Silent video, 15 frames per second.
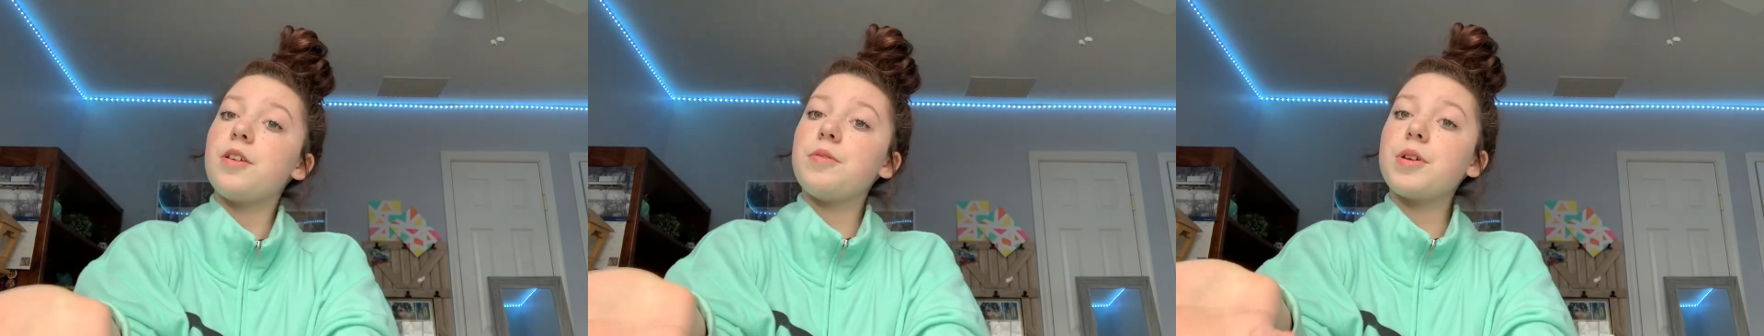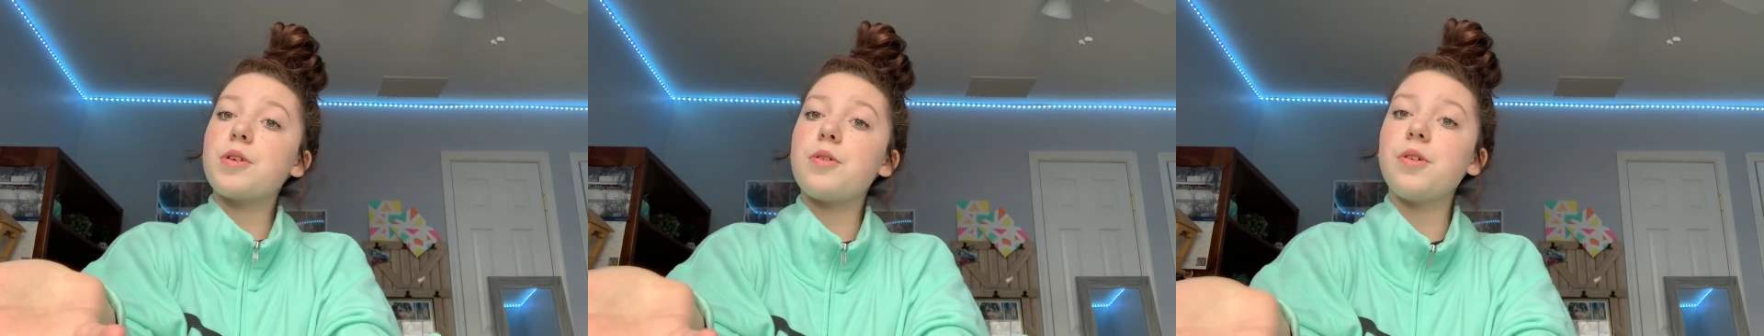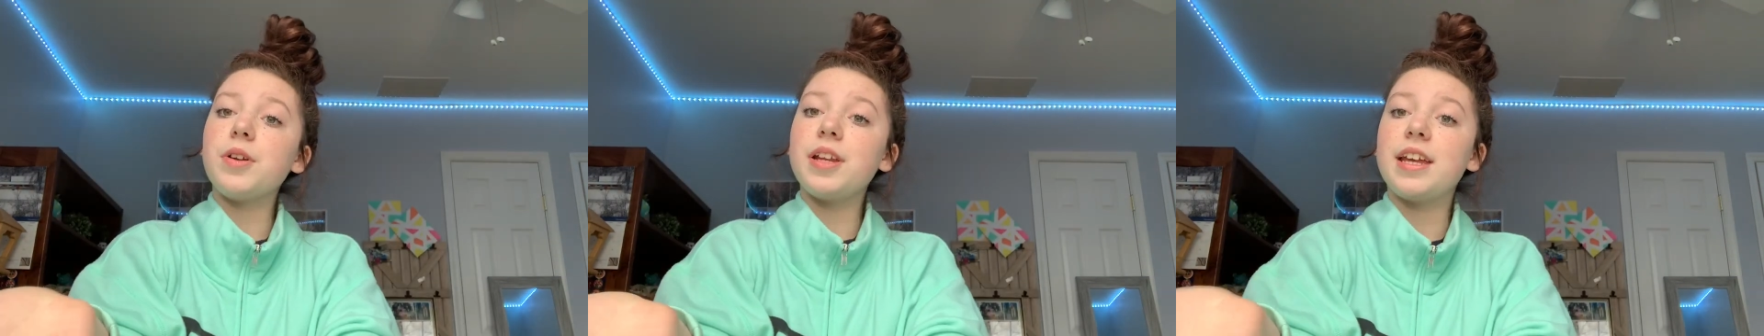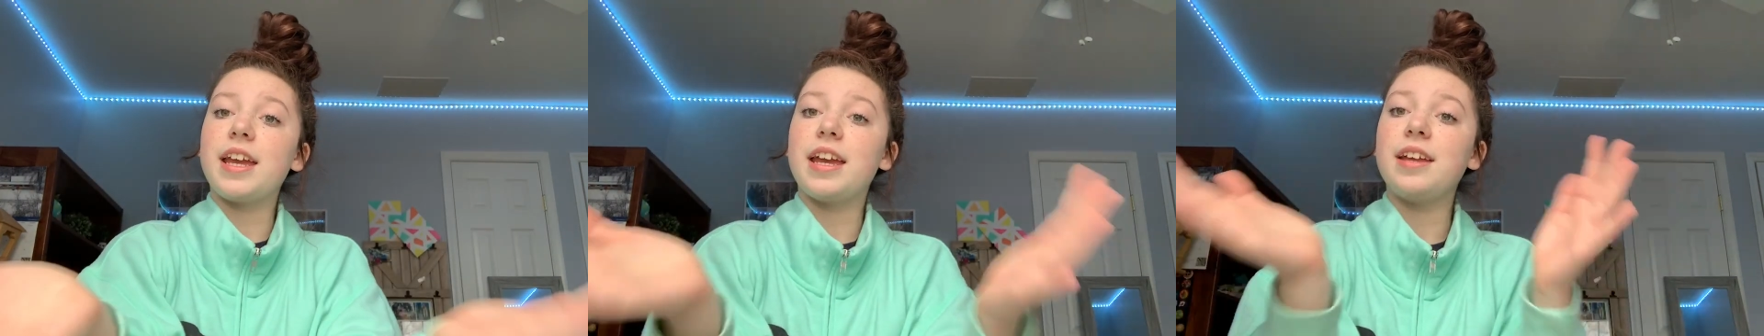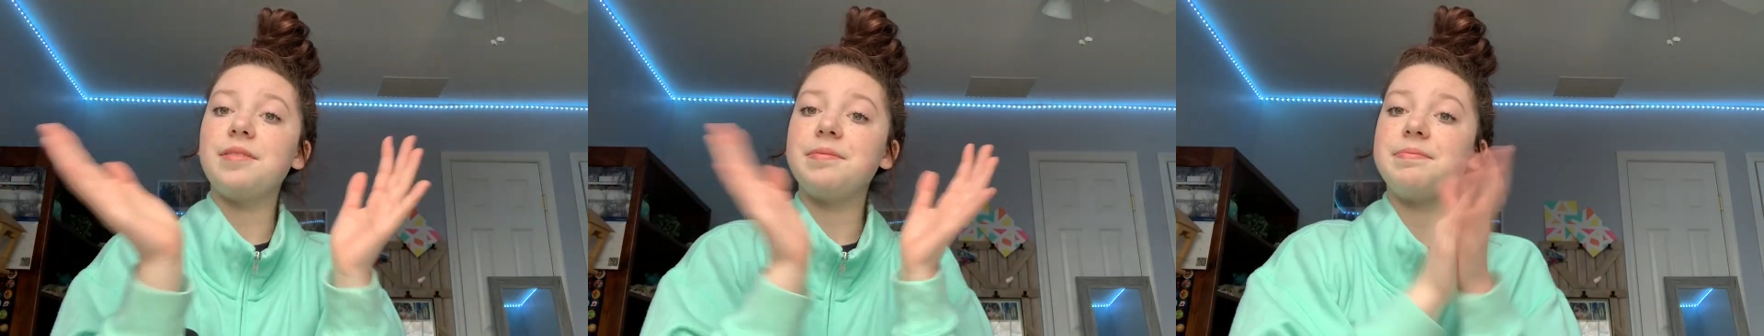recording
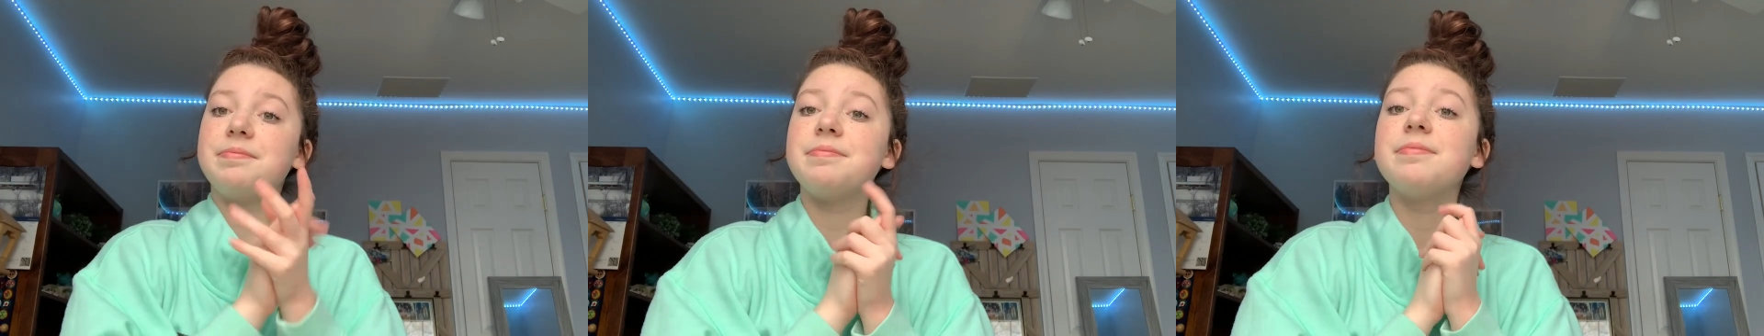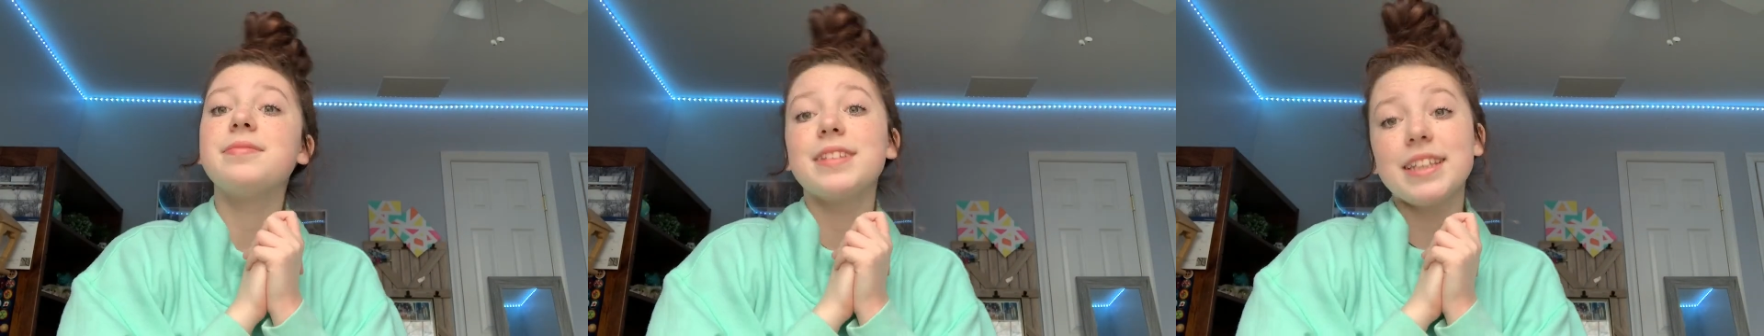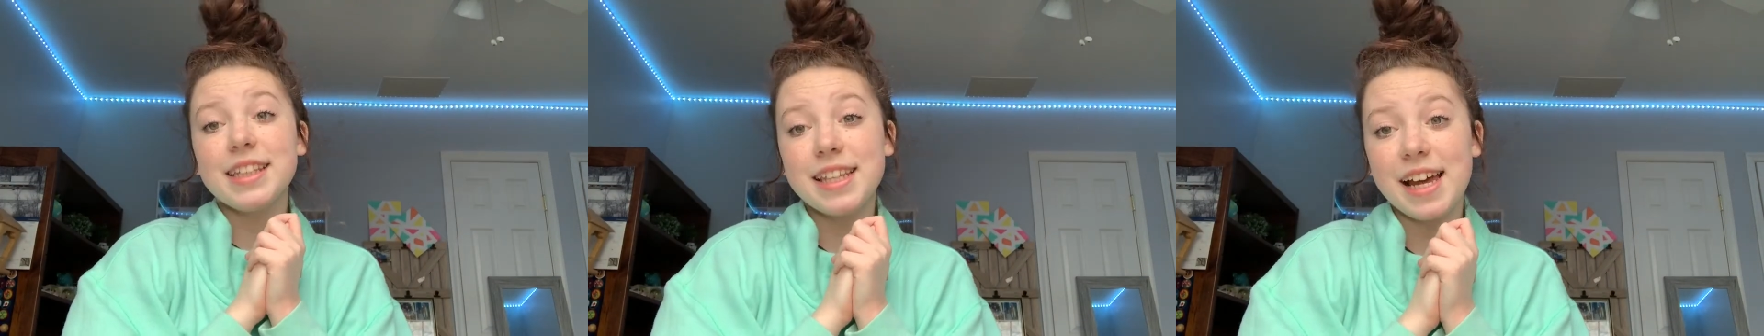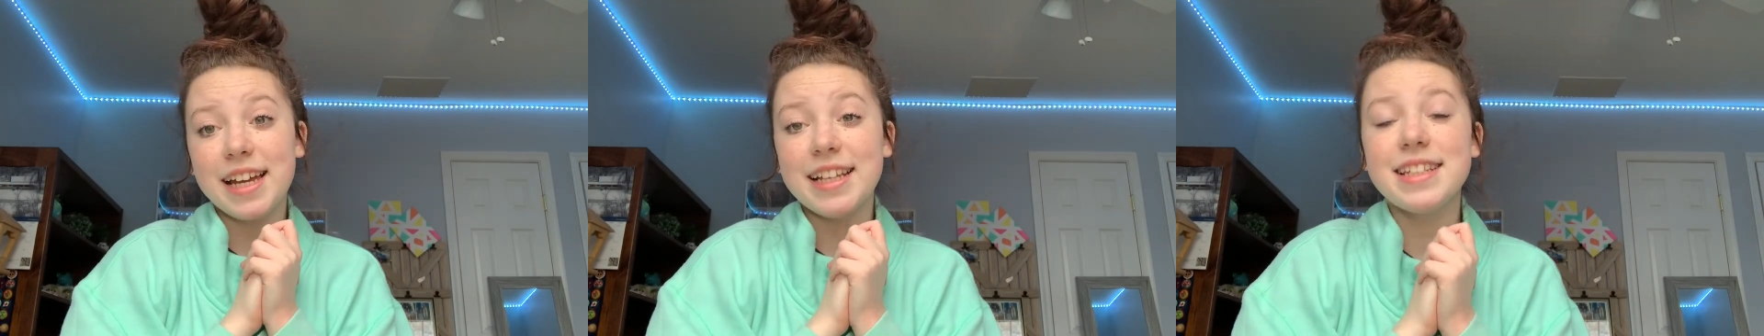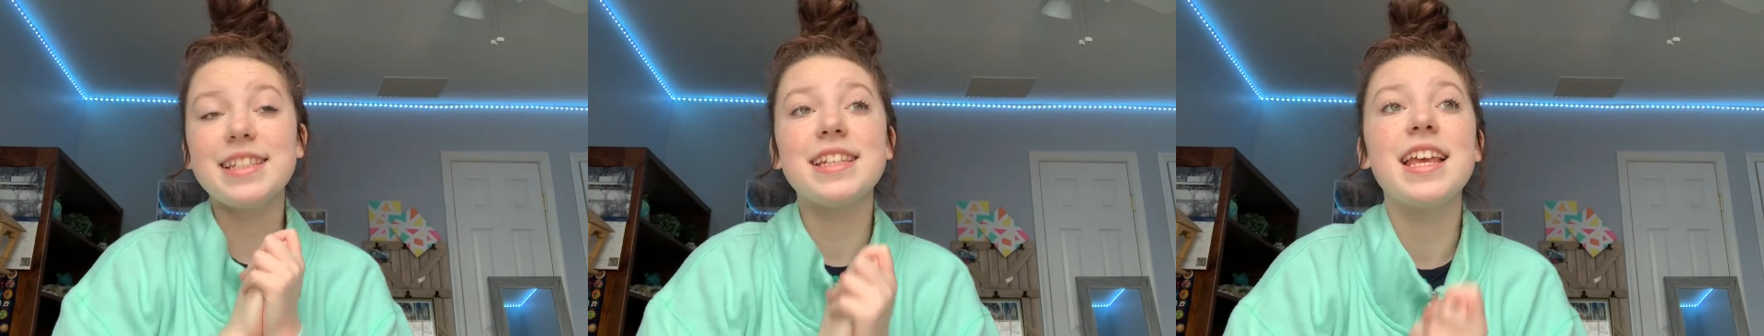it.
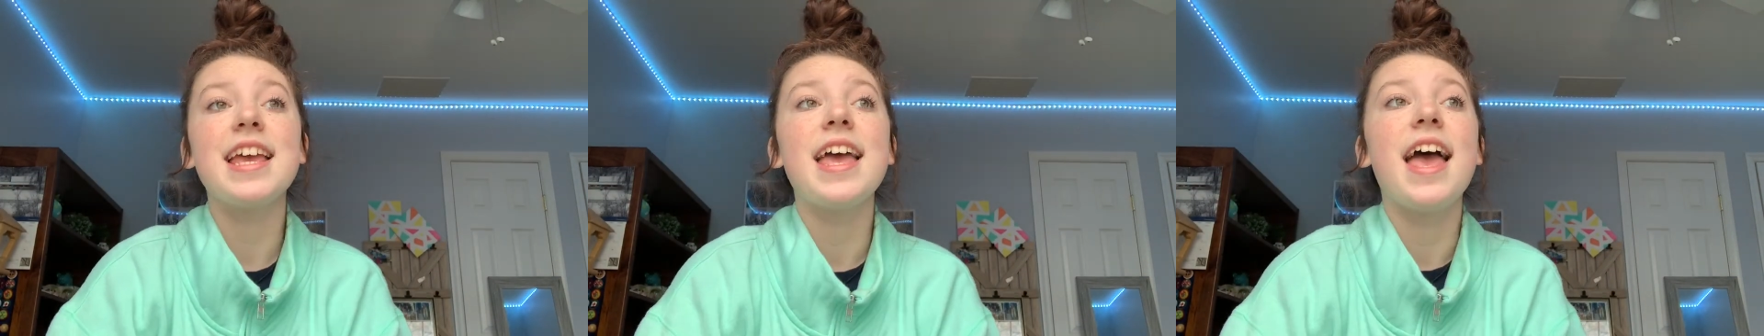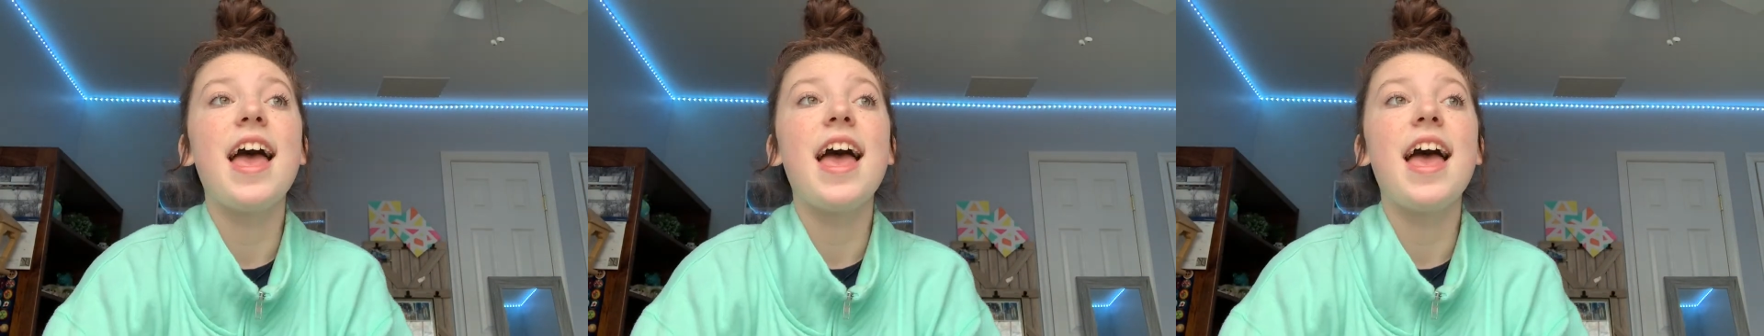Nice.